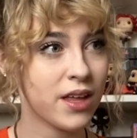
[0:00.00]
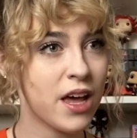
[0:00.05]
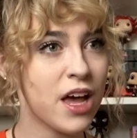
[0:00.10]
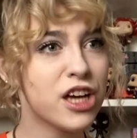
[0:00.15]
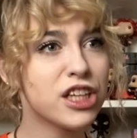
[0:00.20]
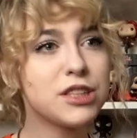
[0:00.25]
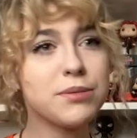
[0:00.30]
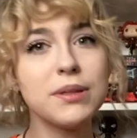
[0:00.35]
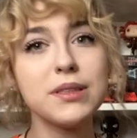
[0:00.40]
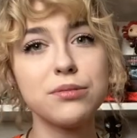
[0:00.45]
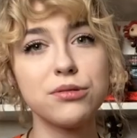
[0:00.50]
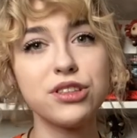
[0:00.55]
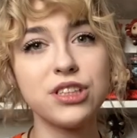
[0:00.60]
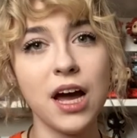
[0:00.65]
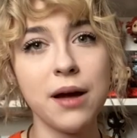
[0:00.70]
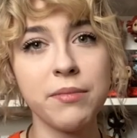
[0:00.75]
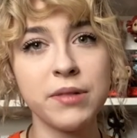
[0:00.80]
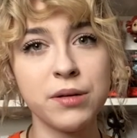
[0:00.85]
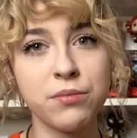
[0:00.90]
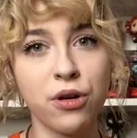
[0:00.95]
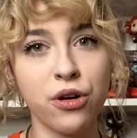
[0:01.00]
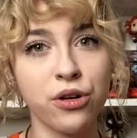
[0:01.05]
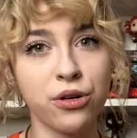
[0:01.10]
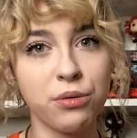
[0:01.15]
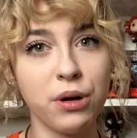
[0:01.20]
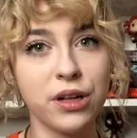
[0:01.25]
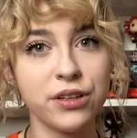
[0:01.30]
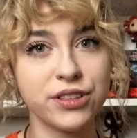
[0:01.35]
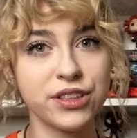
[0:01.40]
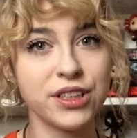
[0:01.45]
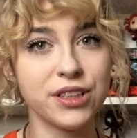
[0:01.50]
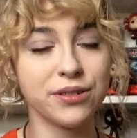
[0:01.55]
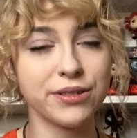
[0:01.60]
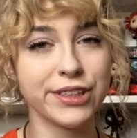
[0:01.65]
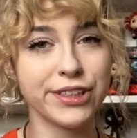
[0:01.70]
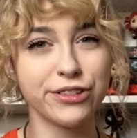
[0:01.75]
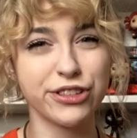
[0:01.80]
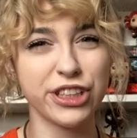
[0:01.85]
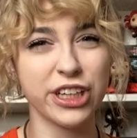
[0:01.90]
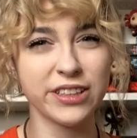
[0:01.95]
She spends more time in the mortal world too,
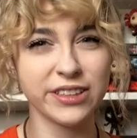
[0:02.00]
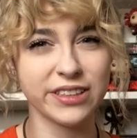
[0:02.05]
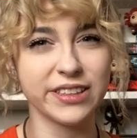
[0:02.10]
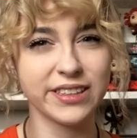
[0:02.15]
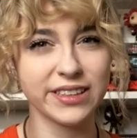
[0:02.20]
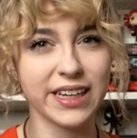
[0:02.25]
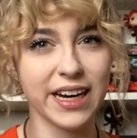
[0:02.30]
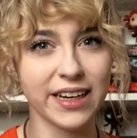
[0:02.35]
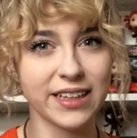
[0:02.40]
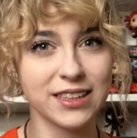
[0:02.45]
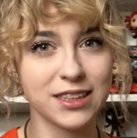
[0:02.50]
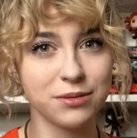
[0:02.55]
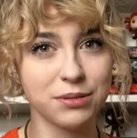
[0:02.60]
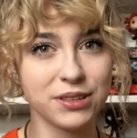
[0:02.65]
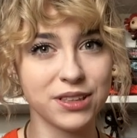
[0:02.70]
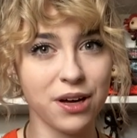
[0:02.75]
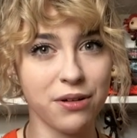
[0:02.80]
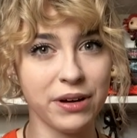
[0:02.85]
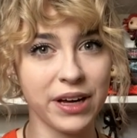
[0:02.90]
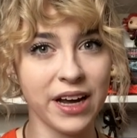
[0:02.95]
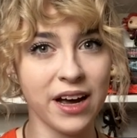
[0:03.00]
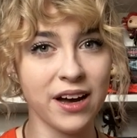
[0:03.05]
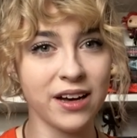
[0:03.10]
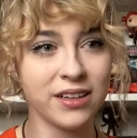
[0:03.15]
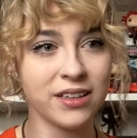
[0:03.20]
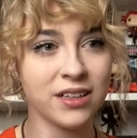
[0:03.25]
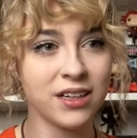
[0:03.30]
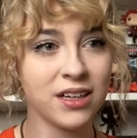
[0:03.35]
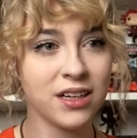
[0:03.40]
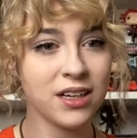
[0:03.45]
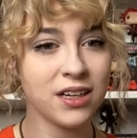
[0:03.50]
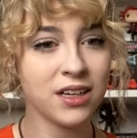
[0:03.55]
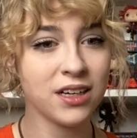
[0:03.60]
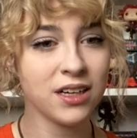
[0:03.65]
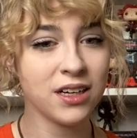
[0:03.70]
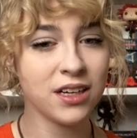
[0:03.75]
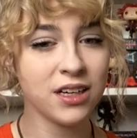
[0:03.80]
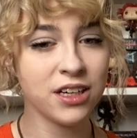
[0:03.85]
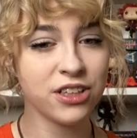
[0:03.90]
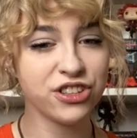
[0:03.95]
so she understands what's going on.
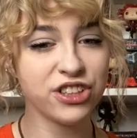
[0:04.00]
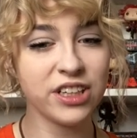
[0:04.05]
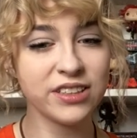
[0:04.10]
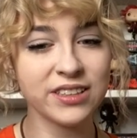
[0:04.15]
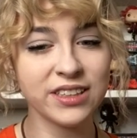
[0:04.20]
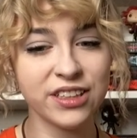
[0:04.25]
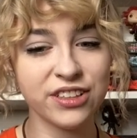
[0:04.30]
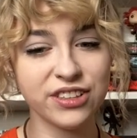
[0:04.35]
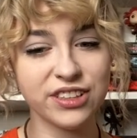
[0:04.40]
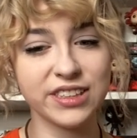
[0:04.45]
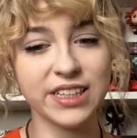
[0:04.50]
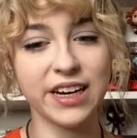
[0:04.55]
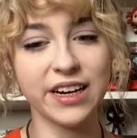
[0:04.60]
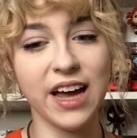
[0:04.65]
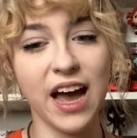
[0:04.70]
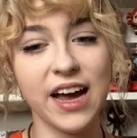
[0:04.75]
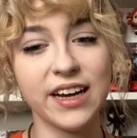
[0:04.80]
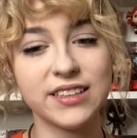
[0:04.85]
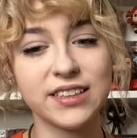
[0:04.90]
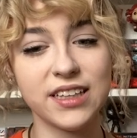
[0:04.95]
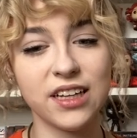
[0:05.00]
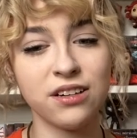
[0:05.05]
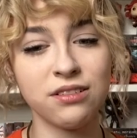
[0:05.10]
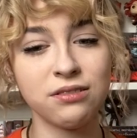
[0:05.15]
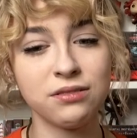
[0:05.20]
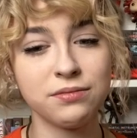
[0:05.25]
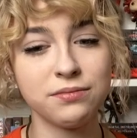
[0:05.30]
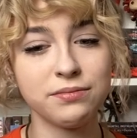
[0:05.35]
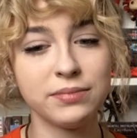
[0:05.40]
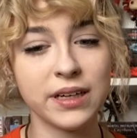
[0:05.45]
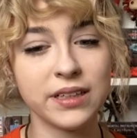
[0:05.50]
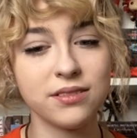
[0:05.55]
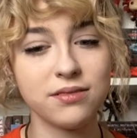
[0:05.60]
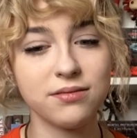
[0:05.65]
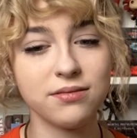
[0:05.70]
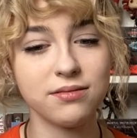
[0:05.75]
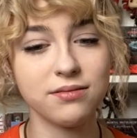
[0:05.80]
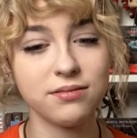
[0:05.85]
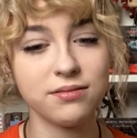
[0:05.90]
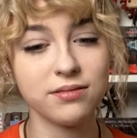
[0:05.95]
She doesn't understand guys though, but
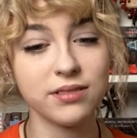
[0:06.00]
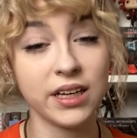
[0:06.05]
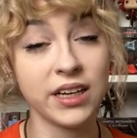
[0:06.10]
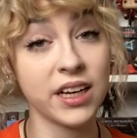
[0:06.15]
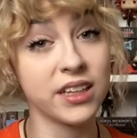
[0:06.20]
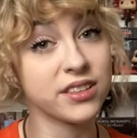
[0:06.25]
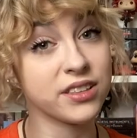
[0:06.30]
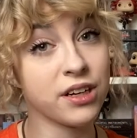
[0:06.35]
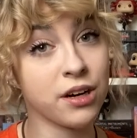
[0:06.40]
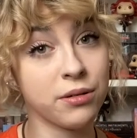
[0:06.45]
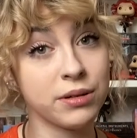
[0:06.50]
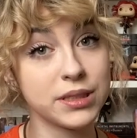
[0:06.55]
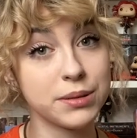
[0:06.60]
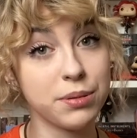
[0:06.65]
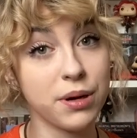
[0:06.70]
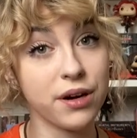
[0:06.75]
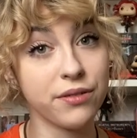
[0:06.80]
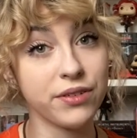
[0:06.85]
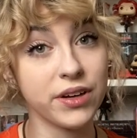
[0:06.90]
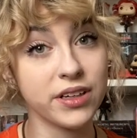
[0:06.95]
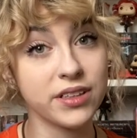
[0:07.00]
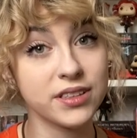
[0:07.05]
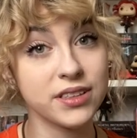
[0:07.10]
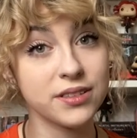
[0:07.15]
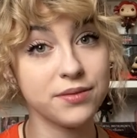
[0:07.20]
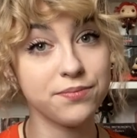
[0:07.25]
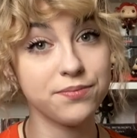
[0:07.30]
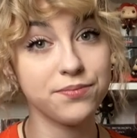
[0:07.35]
I guess no one's perfect.